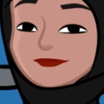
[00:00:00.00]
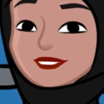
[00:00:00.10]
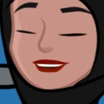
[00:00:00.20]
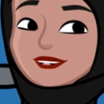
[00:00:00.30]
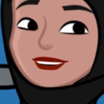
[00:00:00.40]

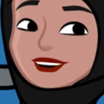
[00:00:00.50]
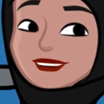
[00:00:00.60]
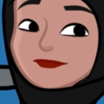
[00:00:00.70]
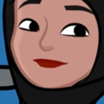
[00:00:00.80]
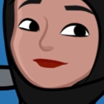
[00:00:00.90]

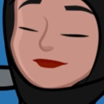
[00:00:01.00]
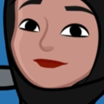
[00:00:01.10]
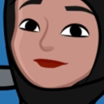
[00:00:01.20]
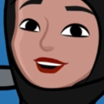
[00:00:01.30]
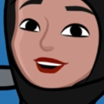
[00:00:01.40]
Furthermore,
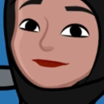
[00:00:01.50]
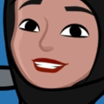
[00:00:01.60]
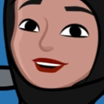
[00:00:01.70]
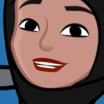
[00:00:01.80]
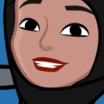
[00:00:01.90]
games
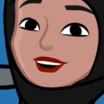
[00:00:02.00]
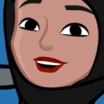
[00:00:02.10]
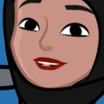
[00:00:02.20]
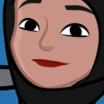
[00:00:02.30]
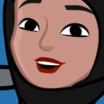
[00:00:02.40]
can be
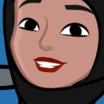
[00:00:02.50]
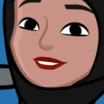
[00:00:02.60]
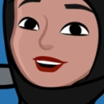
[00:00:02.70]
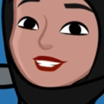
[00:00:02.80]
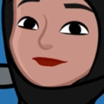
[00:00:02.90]
highly
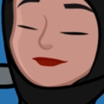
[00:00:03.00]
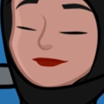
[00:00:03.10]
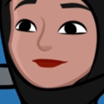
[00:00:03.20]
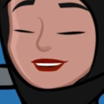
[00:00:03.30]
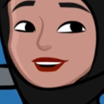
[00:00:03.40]
motivating,
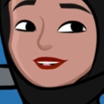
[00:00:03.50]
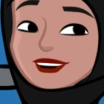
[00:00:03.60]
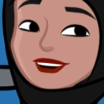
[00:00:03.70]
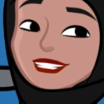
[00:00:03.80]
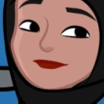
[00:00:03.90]

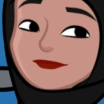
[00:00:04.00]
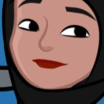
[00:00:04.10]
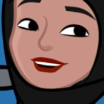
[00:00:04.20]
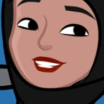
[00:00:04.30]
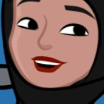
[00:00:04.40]
relevant,
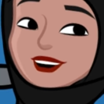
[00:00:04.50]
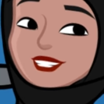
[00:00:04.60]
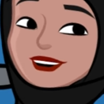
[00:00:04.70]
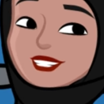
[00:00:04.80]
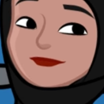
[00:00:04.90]

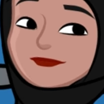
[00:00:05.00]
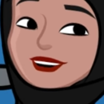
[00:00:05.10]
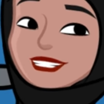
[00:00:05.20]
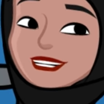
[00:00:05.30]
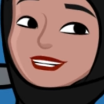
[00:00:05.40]
engaging,
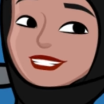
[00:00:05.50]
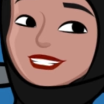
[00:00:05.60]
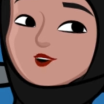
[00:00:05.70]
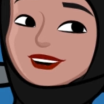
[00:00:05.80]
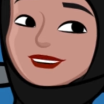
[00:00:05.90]
and easy
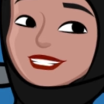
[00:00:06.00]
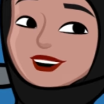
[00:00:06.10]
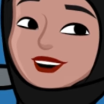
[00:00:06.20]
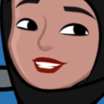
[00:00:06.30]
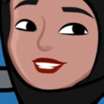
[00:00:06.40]
to
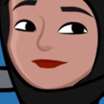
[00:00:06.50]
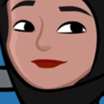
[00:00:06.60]
understand.